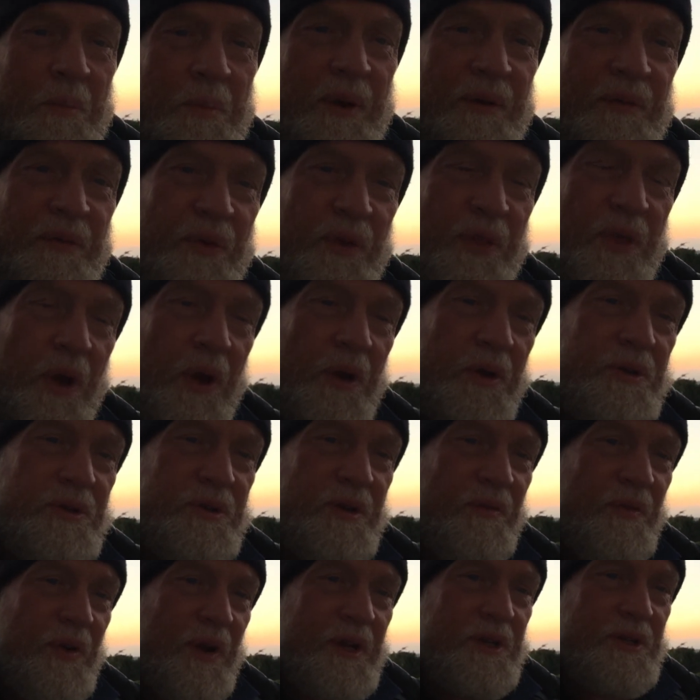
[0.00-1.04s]
But for
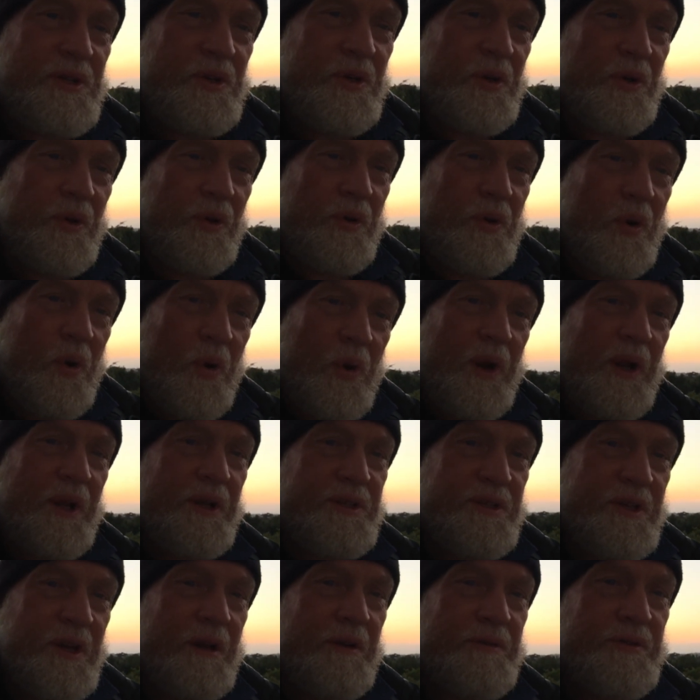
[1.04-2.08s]
those of us who call
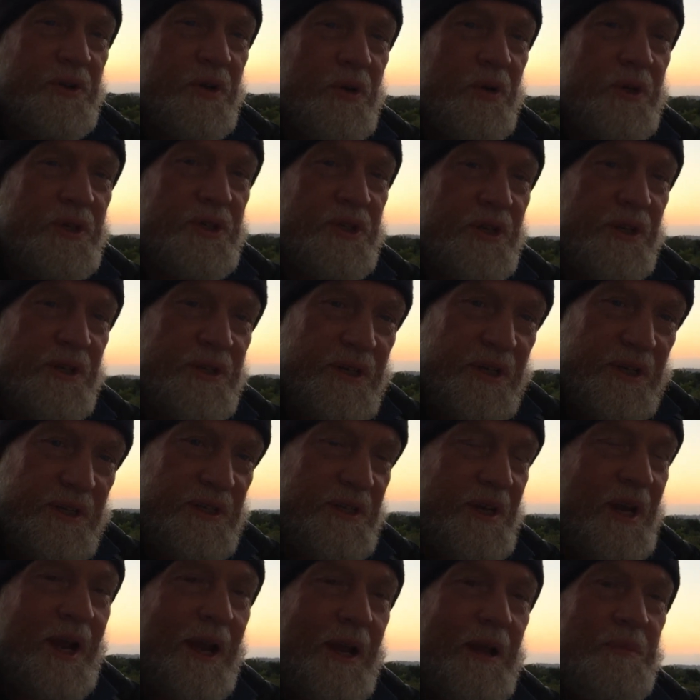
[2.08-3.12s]
ourselves Christians,
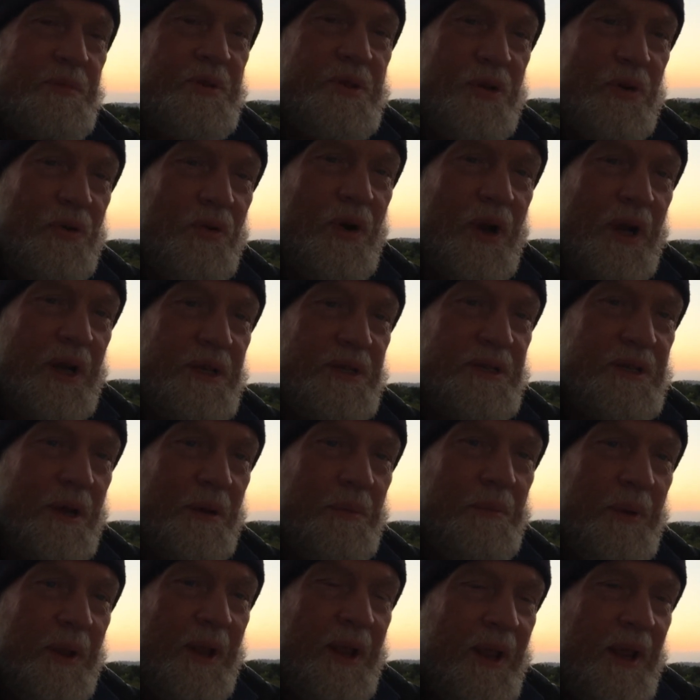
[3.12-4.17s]
it's time to rise
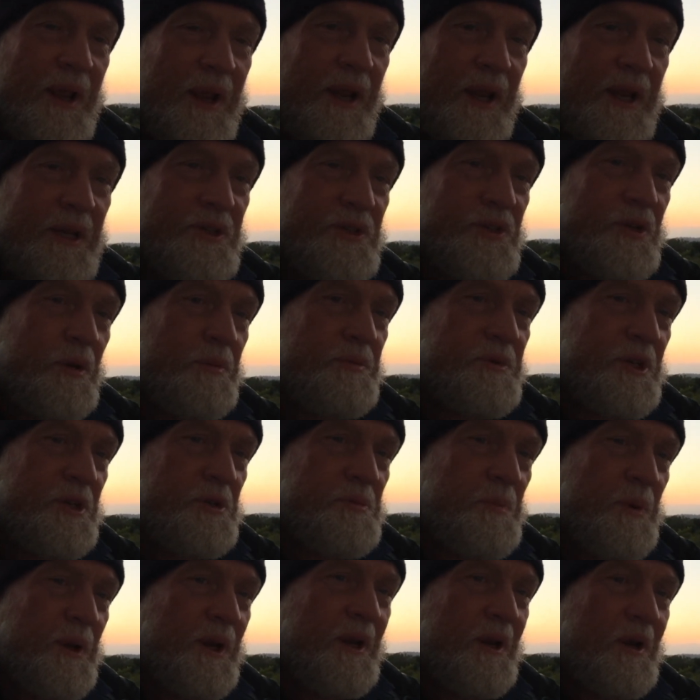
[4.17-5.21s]
up and stop
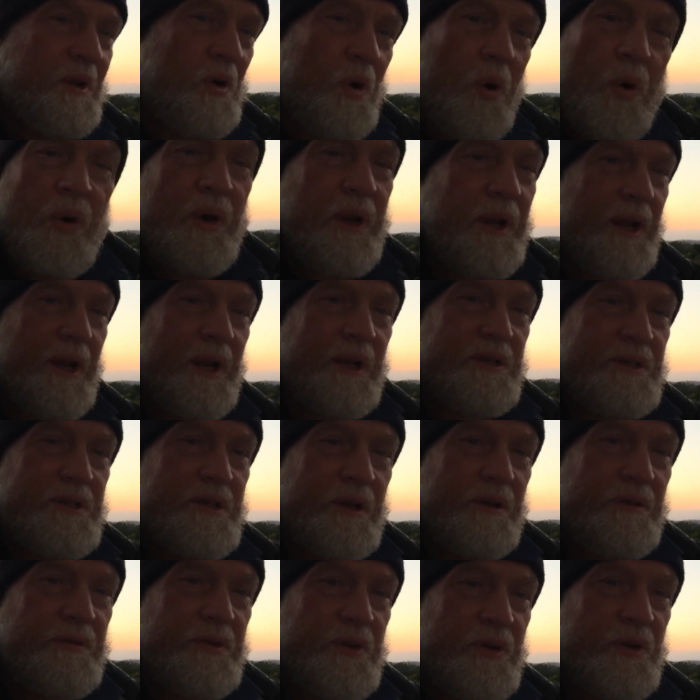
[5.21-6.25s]
just calling
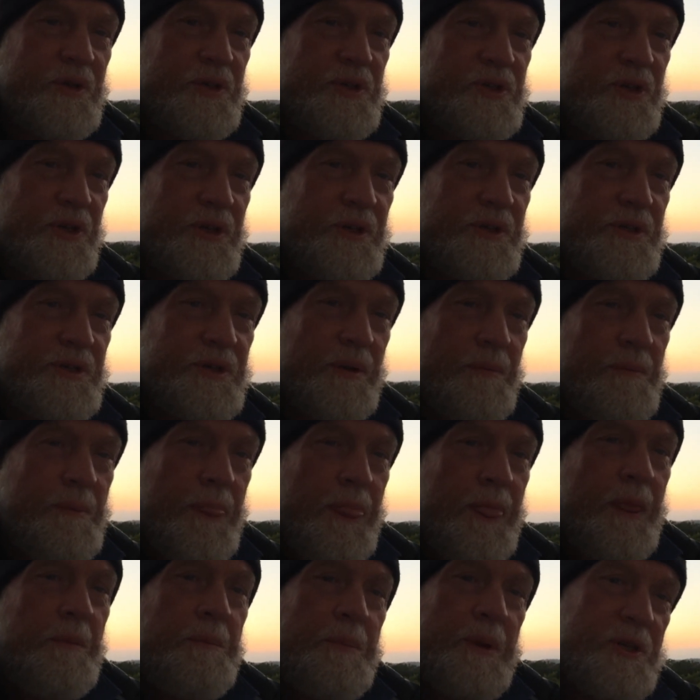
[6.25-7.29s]
ourselves Christians,
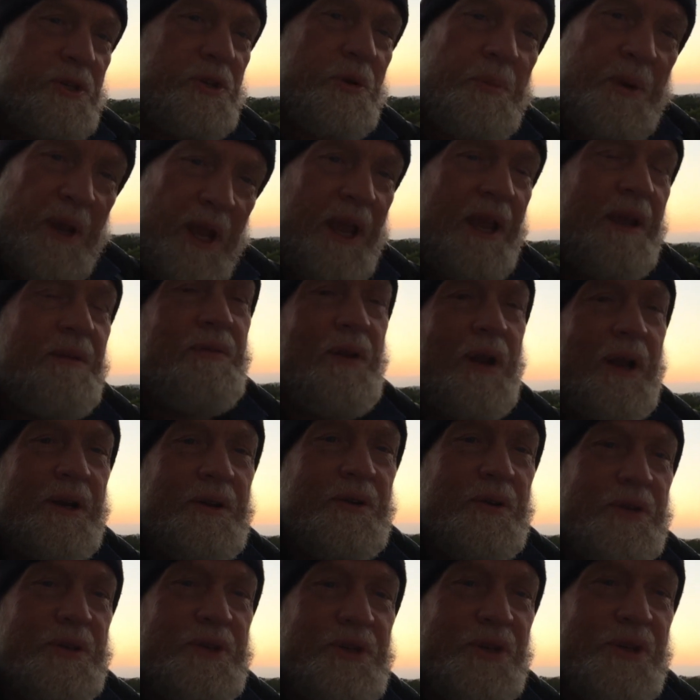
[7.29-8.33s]
but to behave
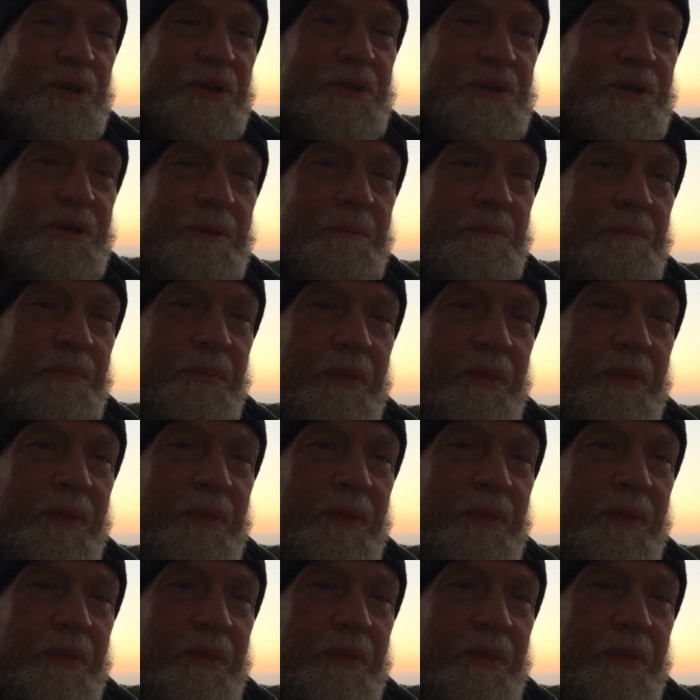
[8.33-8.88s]
like Christians.